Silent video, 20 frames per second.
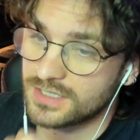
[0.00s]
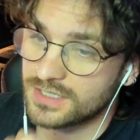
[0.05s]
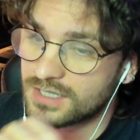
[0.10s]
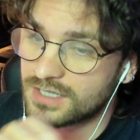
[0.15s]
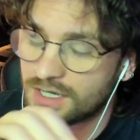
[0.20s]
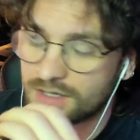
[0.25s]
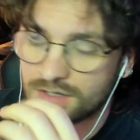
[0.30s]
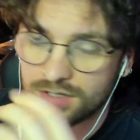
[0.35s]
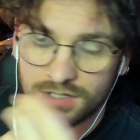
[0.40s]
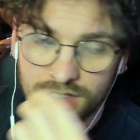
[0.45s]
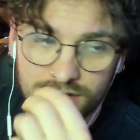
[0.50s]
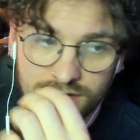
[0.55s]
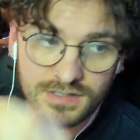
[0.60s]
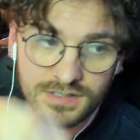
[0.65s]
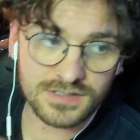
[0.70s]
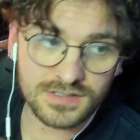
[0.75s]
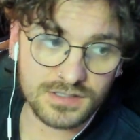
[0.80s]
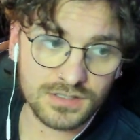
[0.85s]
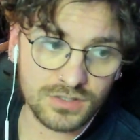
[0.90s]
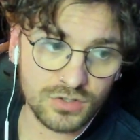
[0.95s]
Now,
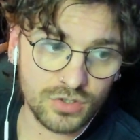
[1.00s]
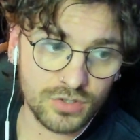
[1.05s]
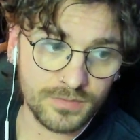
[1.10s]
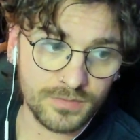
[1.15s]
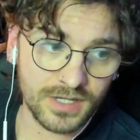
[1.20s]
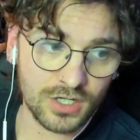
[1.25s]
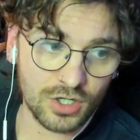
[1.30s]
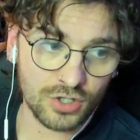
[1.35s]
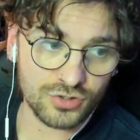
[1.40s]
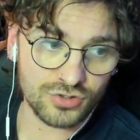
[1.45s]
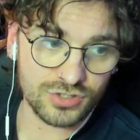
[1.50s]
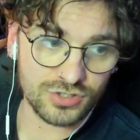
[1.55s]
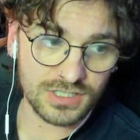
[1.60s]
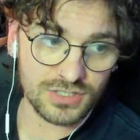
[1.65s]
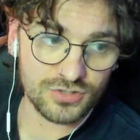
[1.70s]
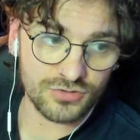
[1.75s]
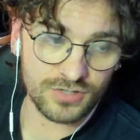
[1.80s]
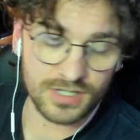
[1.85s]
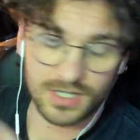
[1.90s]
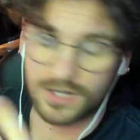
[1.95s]
this is a little bit
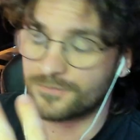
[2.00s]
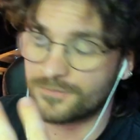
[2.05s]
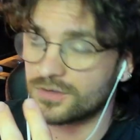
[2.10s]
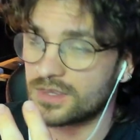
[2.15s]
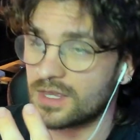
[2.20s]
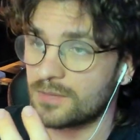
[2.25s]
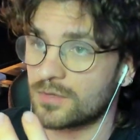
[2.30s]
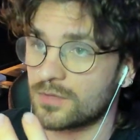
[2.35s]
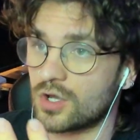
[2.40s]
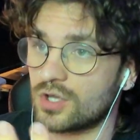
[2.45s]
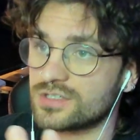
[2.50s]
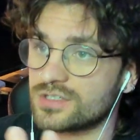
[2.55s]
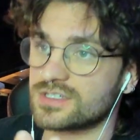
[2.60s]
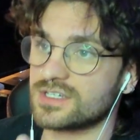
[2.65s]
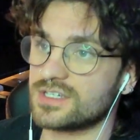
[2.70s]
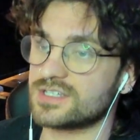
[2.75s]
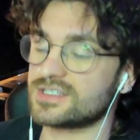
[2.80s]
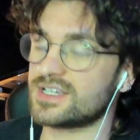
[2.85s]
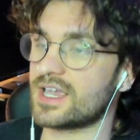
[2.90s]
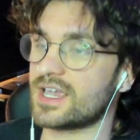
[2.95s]
contradictory of them
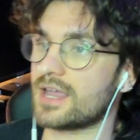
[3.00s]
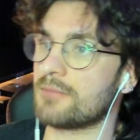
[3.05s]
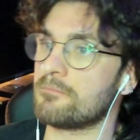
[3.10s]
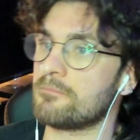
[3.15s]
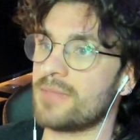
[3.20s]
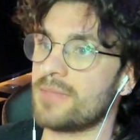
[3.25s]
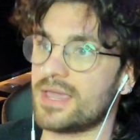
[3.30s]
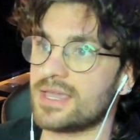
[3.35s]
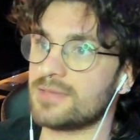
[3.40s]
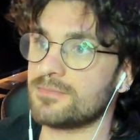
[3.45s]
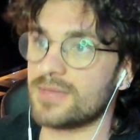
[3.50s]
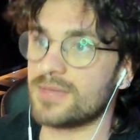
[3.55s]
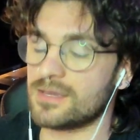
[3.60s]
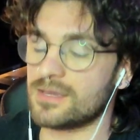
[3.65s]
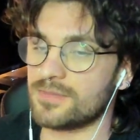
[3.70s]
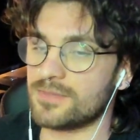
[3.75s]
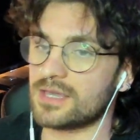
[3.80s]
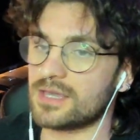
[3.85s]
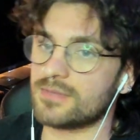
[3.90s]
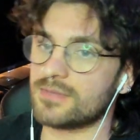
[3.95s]
constantly saying me, me,
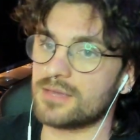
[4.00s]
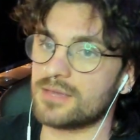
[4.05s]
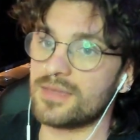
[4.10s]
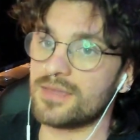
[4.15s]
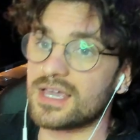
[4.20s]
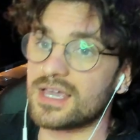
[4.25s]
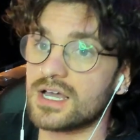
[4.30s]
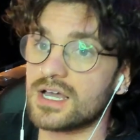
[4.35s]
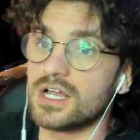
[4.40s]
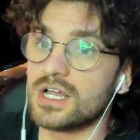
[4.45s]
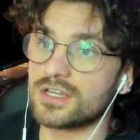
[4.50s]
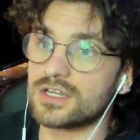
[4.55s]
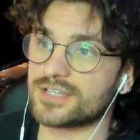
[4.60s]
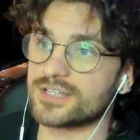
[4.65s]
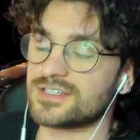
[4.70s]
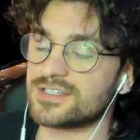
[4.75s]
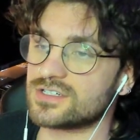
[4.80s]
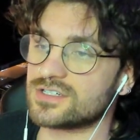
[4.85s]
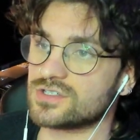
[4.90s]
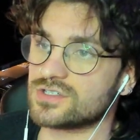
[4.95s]
me, me, me. Like
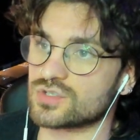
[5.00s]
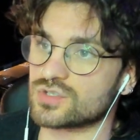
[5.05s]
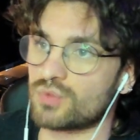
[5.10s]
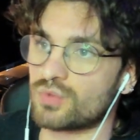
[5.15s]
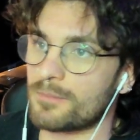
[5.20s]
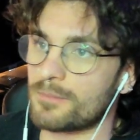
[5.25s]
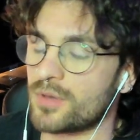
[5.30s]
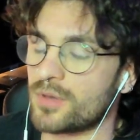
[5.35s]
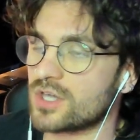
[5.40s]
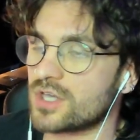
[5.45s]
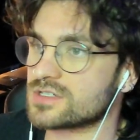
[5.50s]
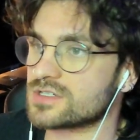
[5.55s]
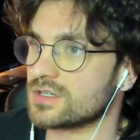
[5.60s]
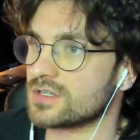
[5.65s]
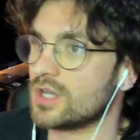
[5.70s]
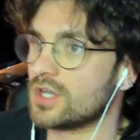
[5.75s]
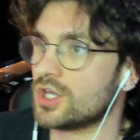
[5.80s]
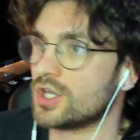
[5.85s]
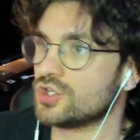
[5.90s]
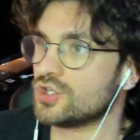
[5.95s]
this is just one person.